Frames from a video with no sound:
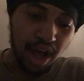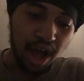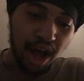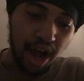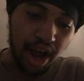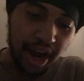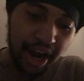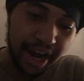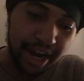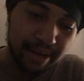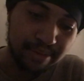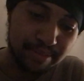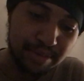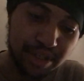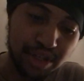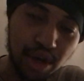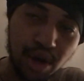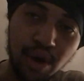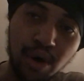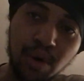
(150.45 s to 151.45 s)
All right,
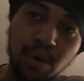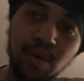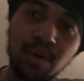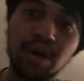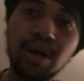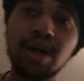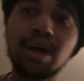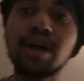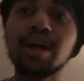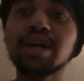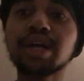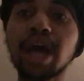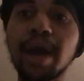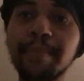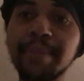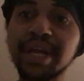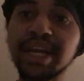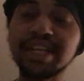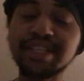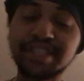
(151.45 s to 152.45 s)
so
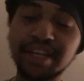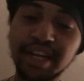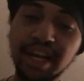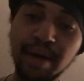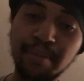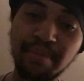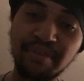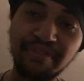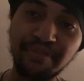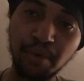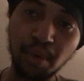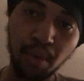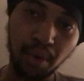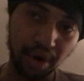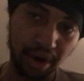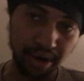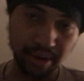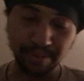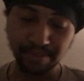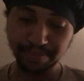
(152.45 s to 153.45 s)
coming into number
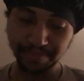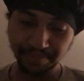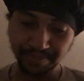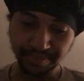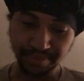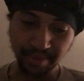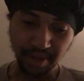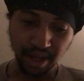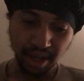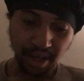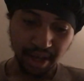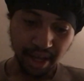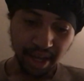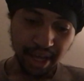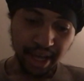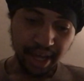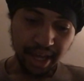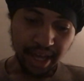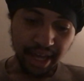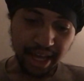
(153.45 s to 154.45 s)
four
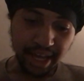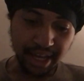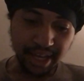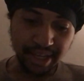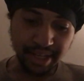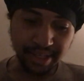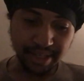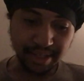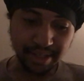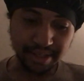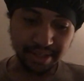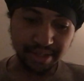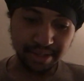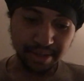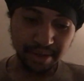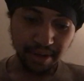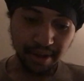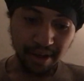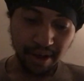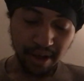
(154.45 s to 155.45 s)

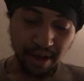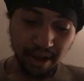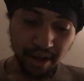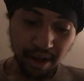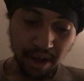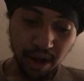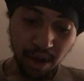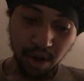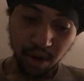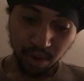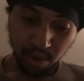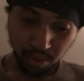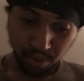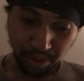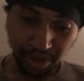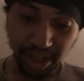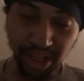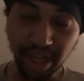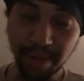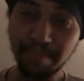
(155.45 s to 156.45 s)
is
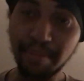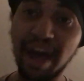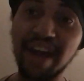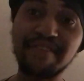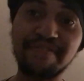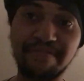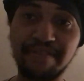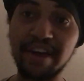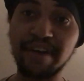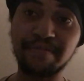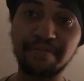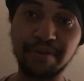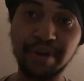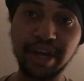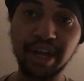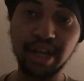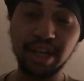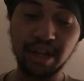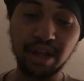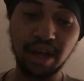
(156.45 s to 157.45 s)
really my
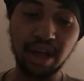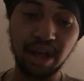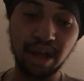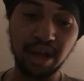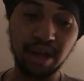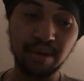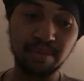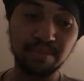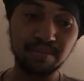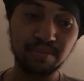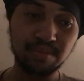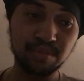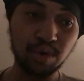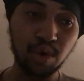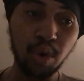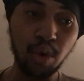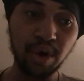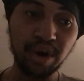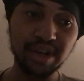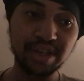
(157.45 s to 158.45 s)
favorite um,
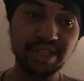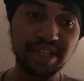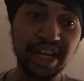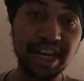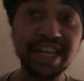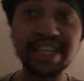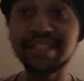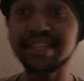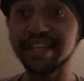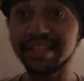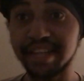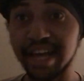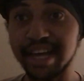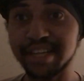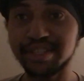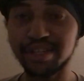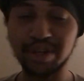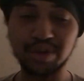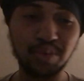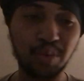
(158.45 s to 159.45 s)
course, and it's a
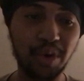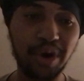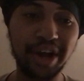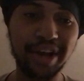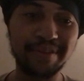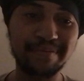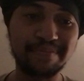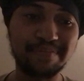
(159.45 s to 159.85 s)
desert one.